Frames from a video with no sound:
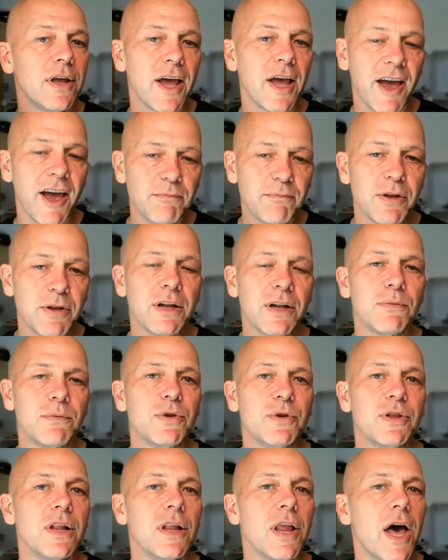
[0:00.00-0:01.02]
I've played
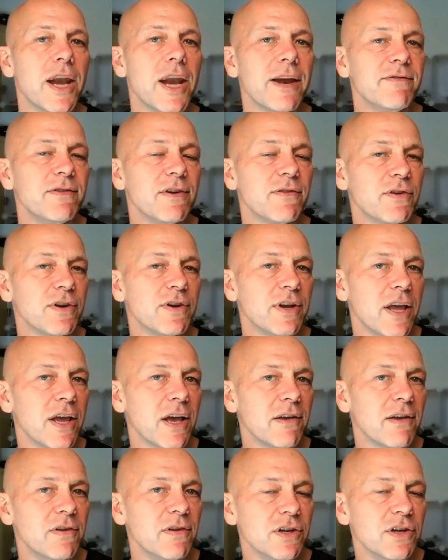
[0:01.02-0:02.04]
with a lot of different
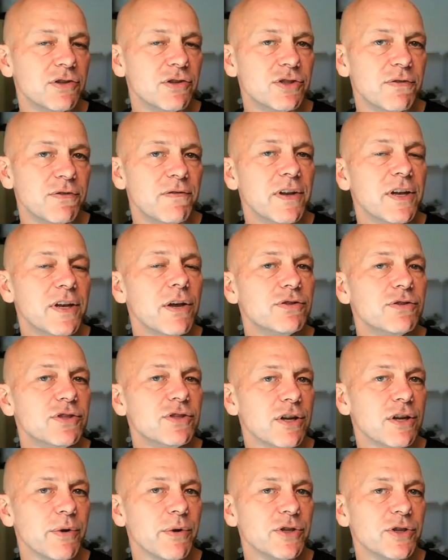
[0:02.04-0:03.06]
AI video
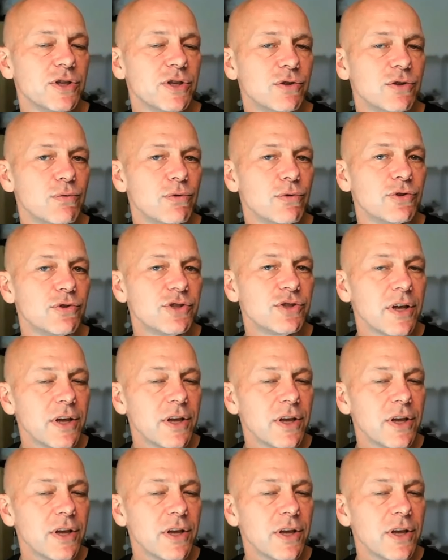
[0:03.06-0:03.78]
generation tools.